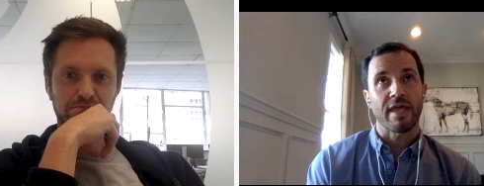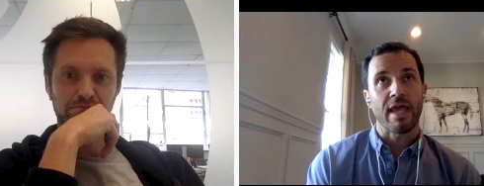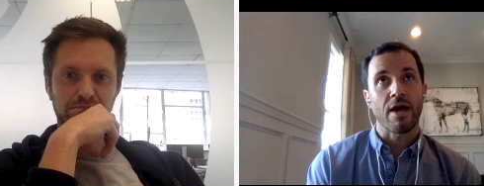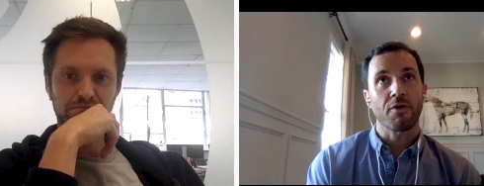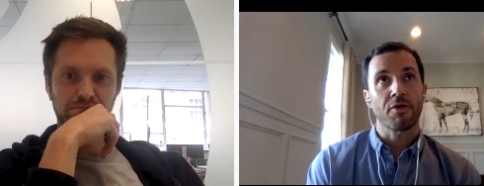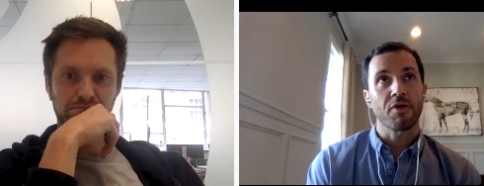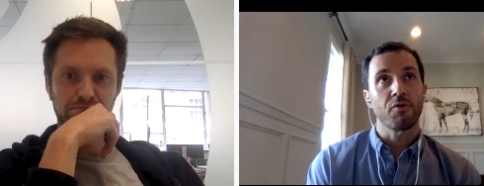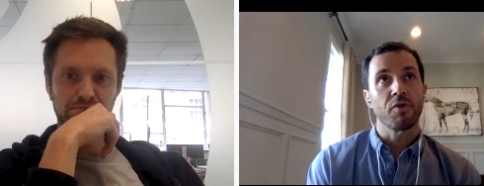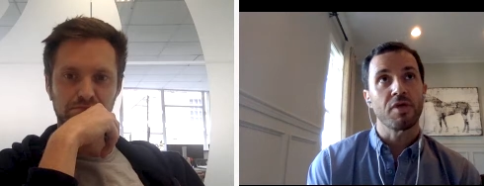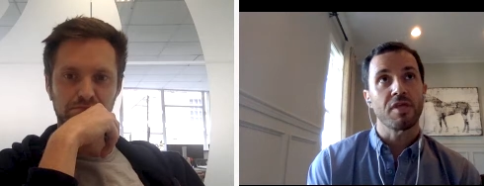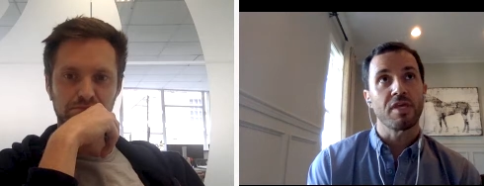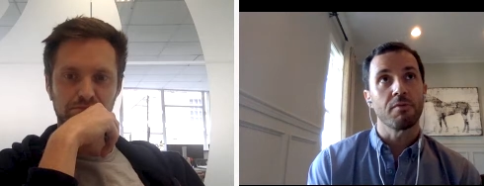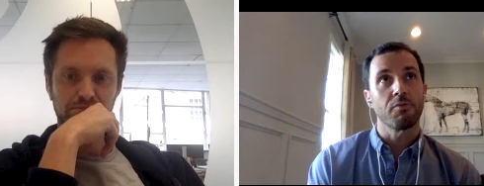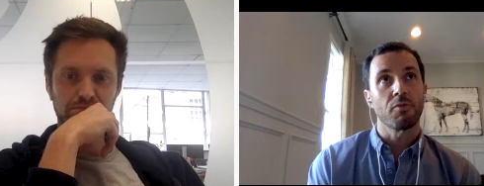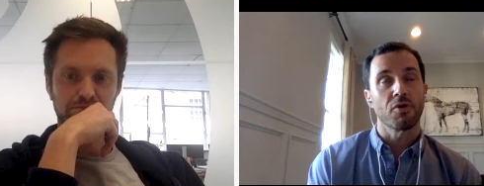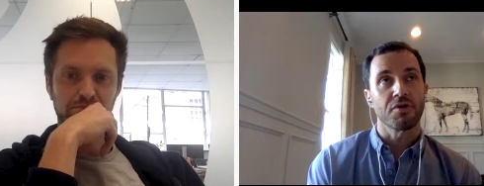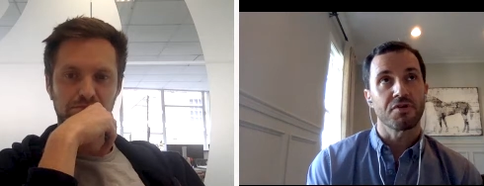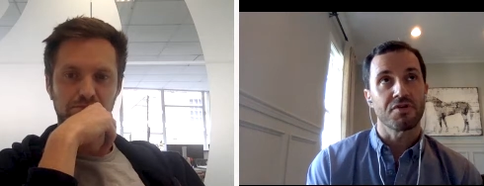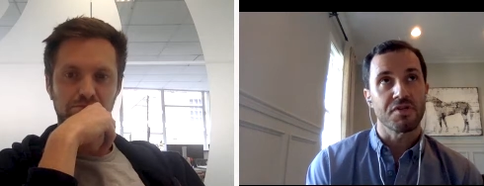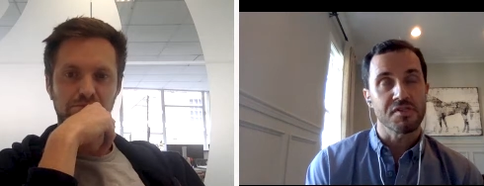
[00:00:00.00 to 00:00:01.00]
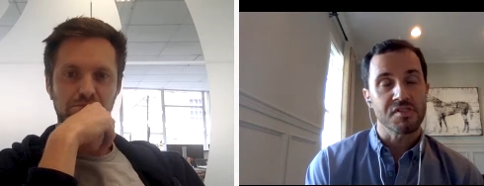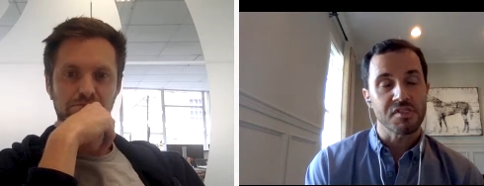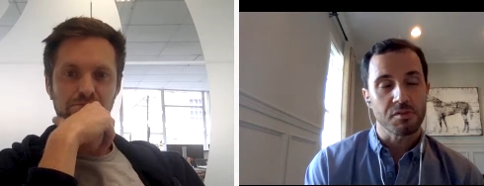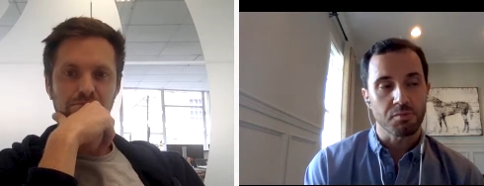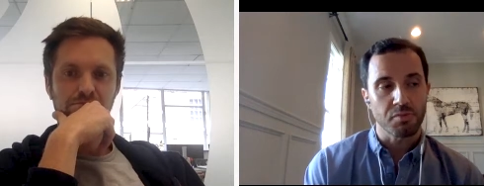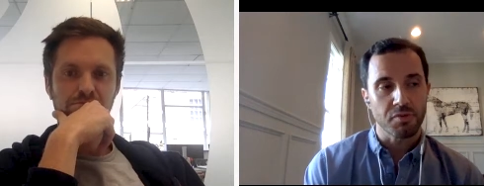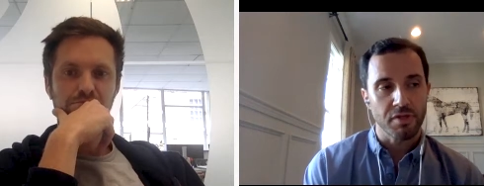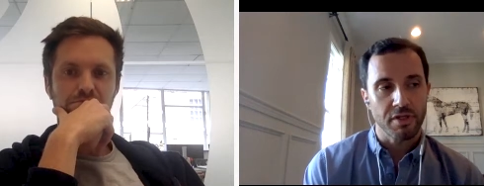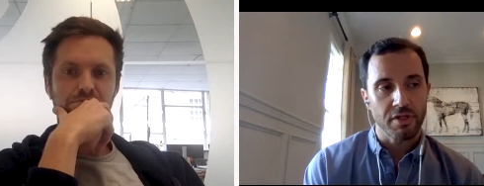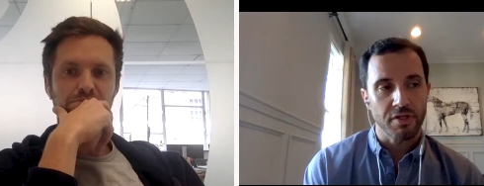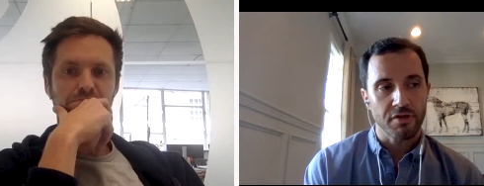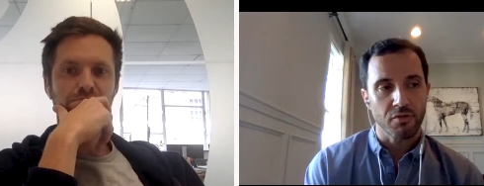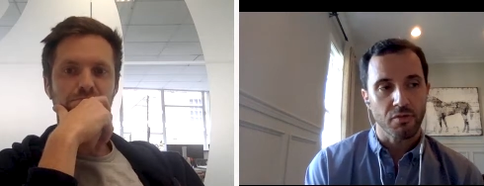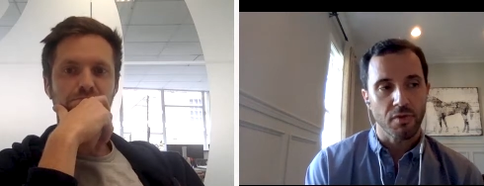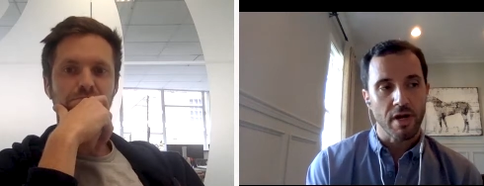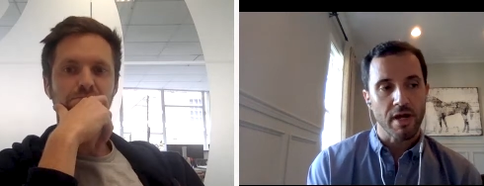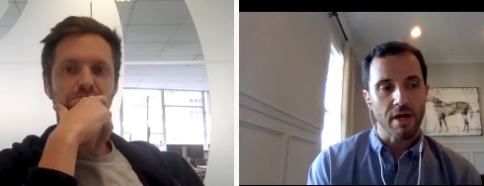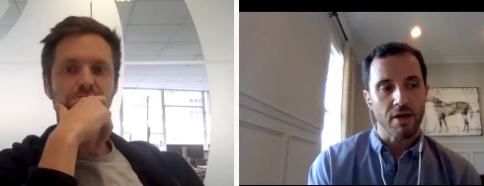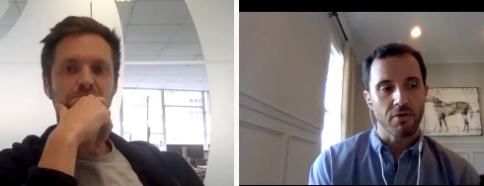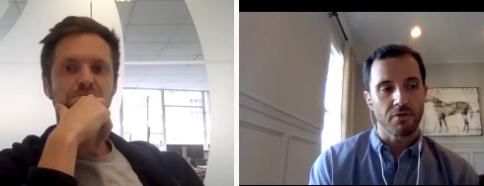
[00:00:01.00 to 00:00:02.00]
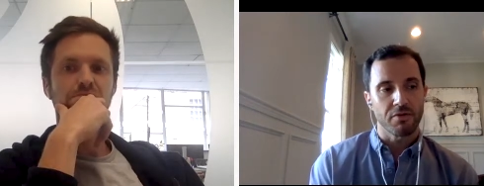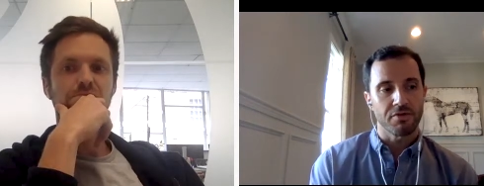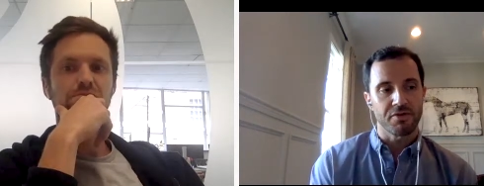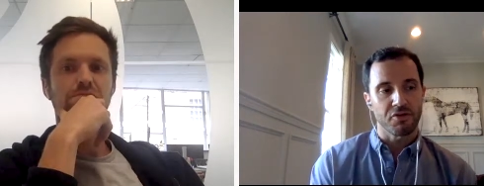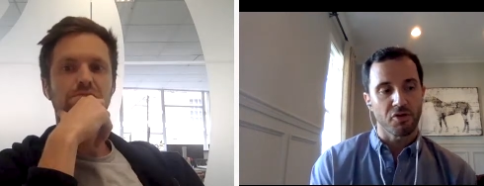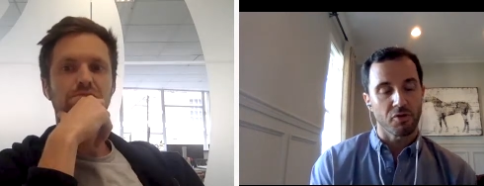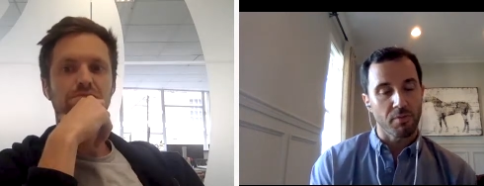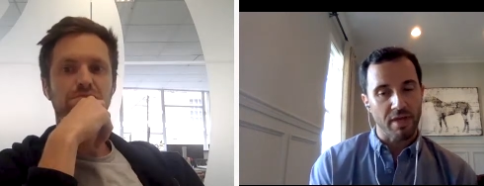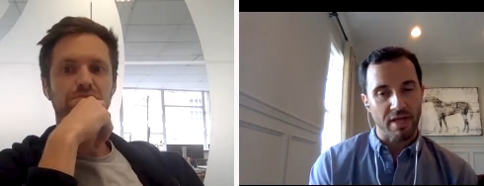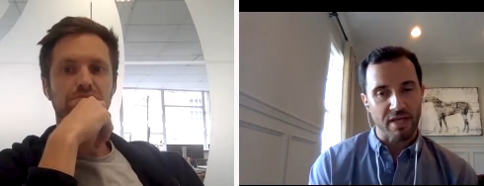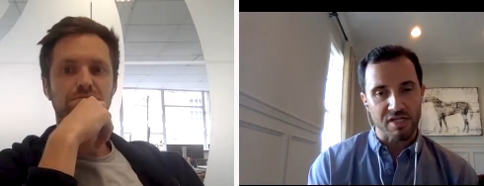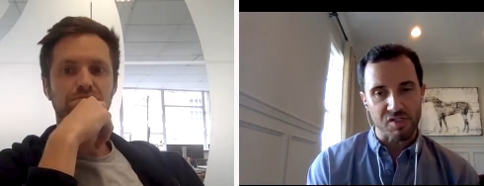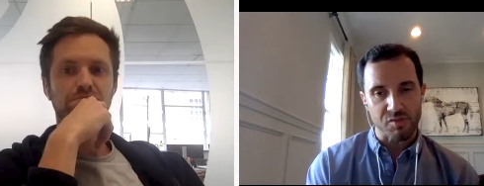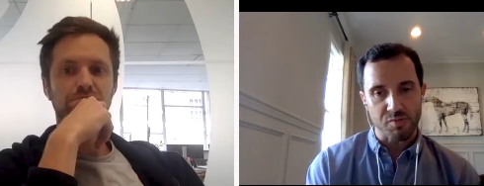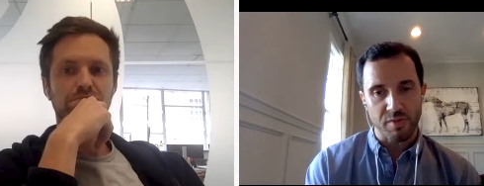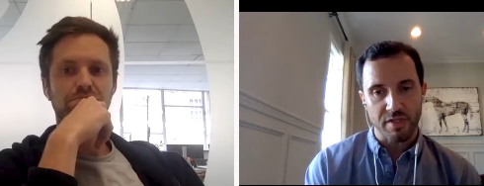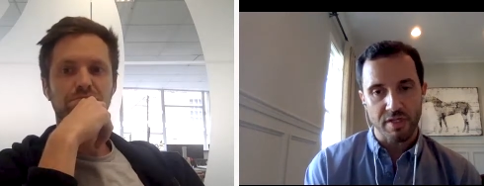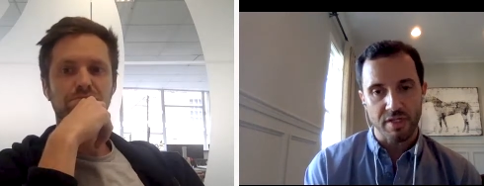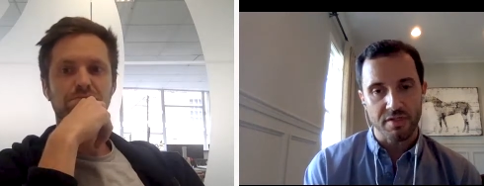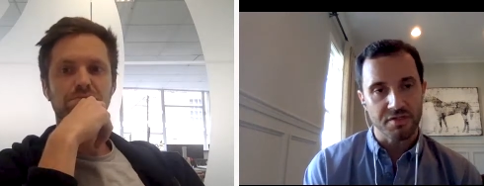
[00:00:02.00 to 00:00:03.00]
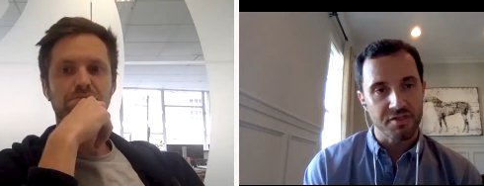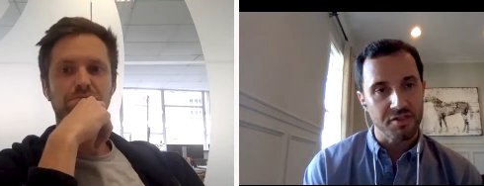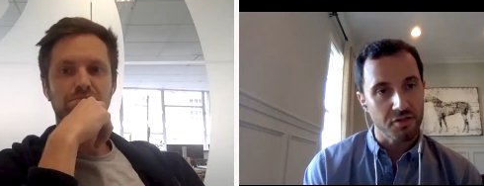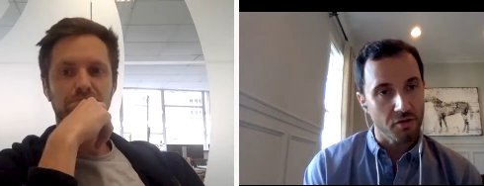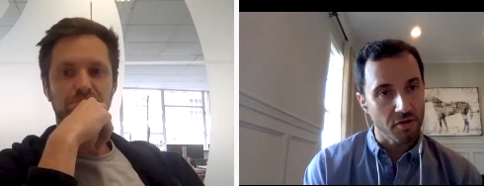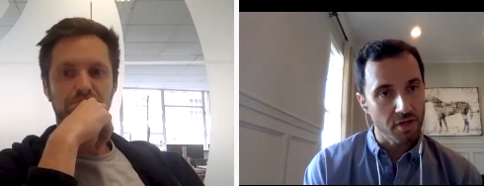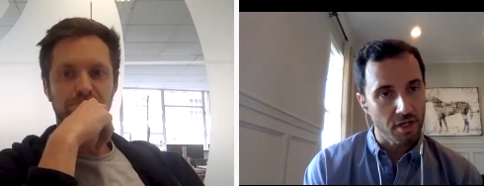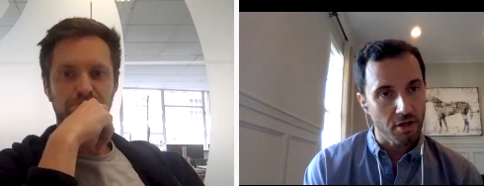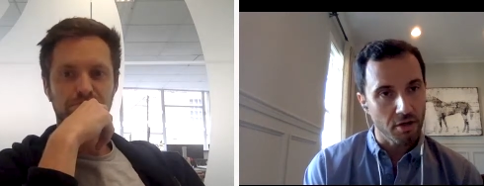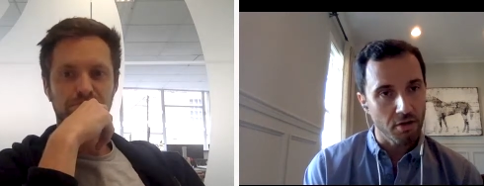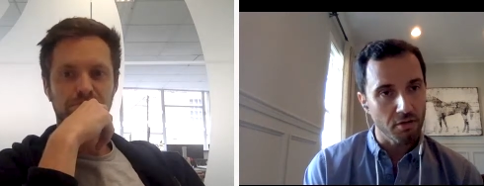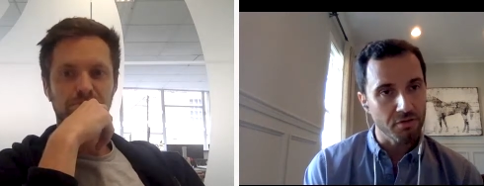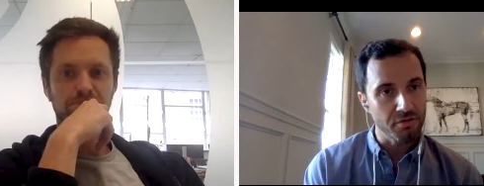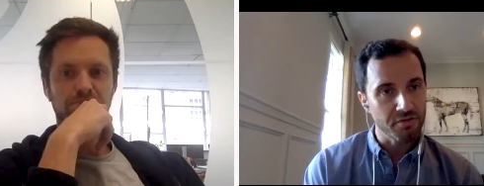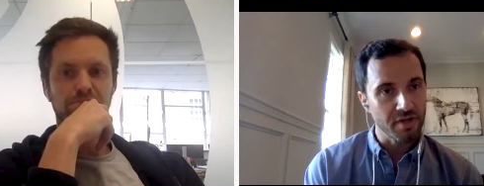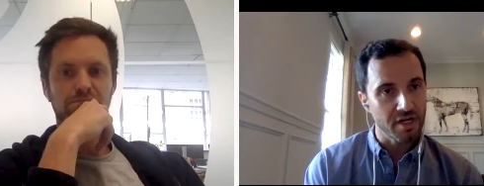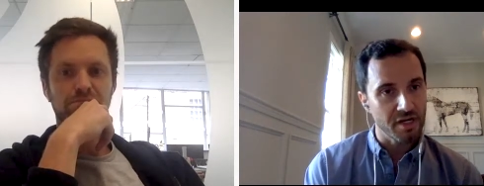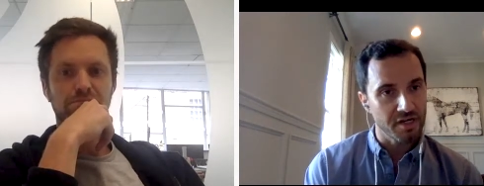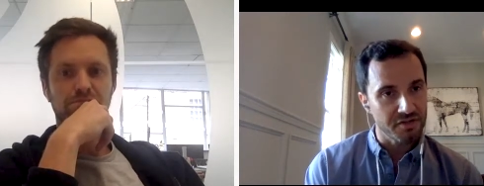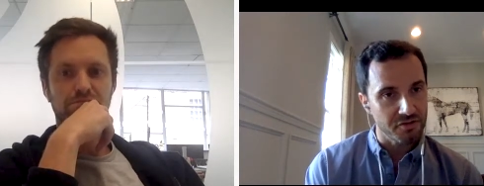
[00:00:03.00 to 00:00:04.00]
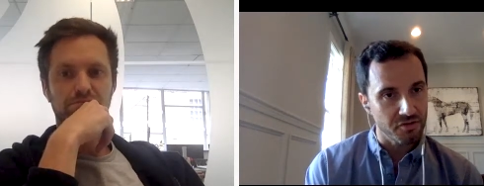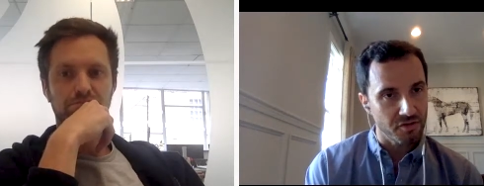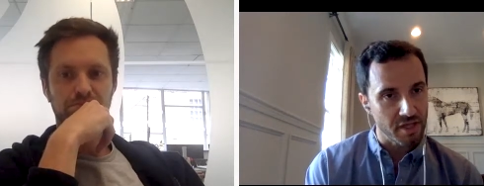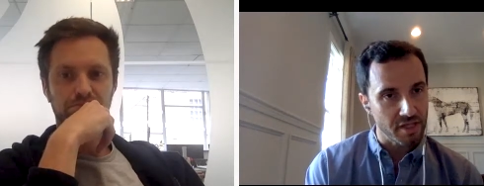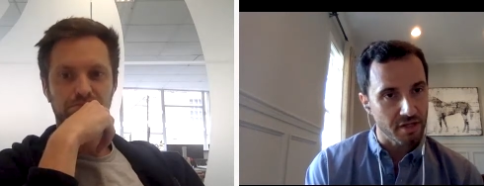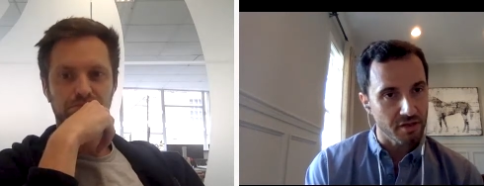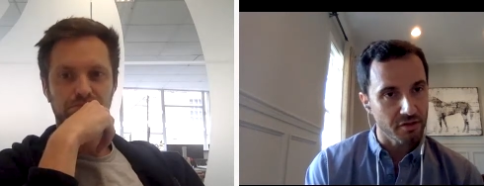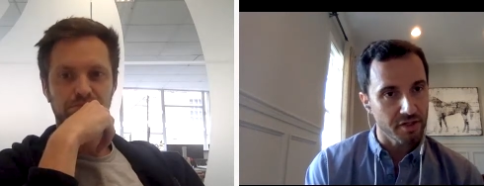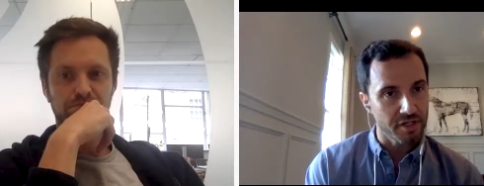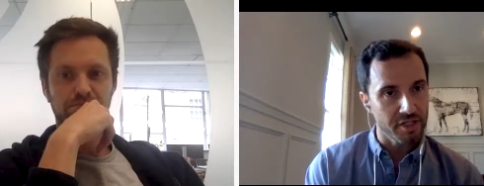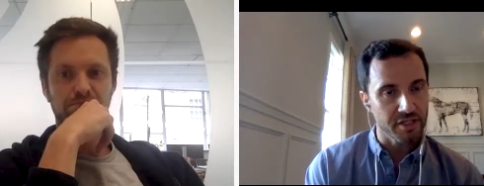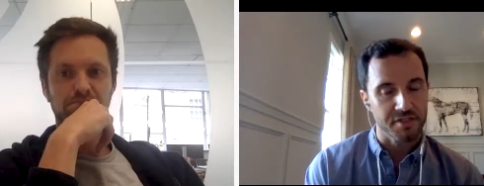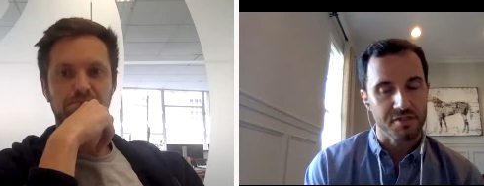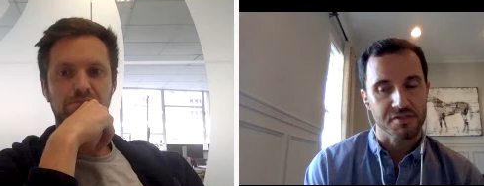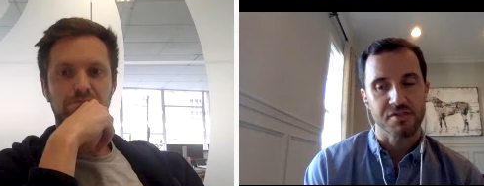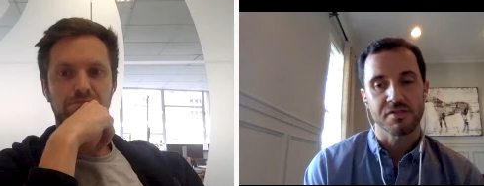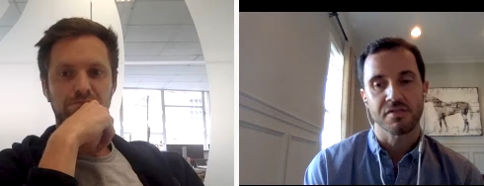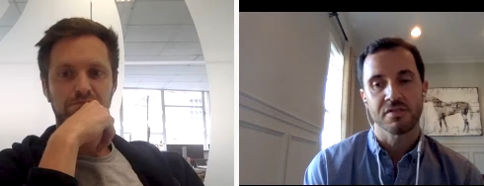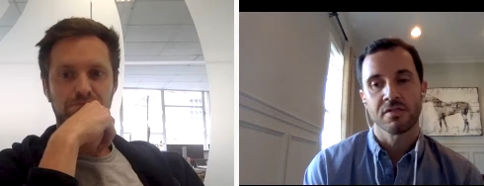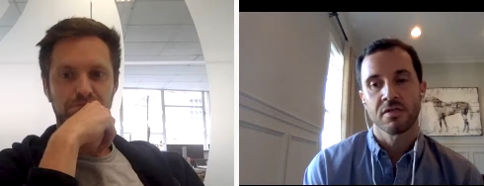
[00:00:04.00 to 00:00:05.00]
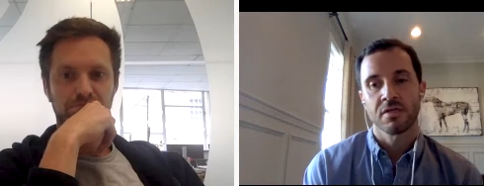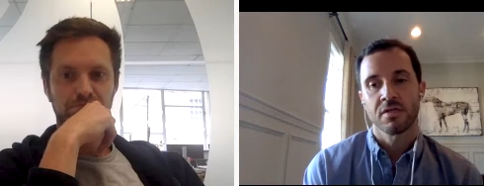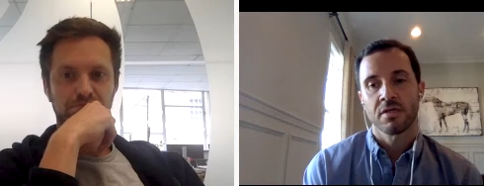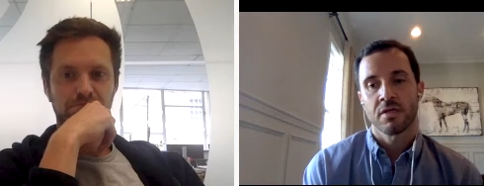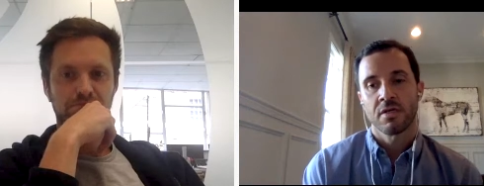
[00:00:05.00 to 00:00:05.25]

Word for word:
Speaker 1: like how can we get more disciplined around deal management, deal health, kind of deal analytics,